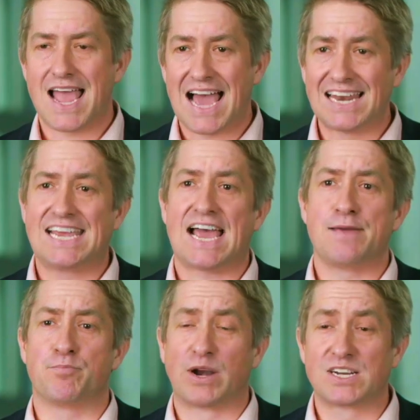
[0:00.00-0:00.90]

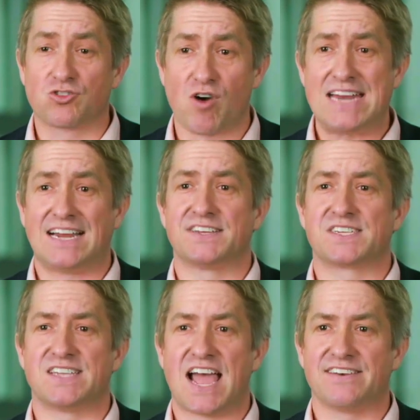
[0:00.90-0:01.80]
L.E.K. brings great
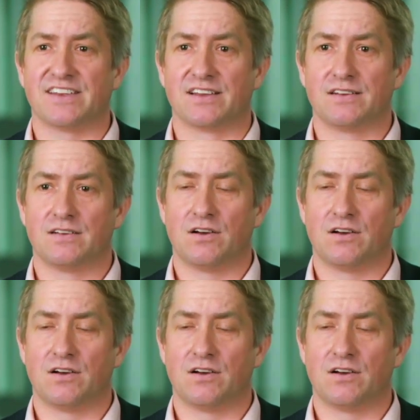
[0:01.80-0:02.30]
understanding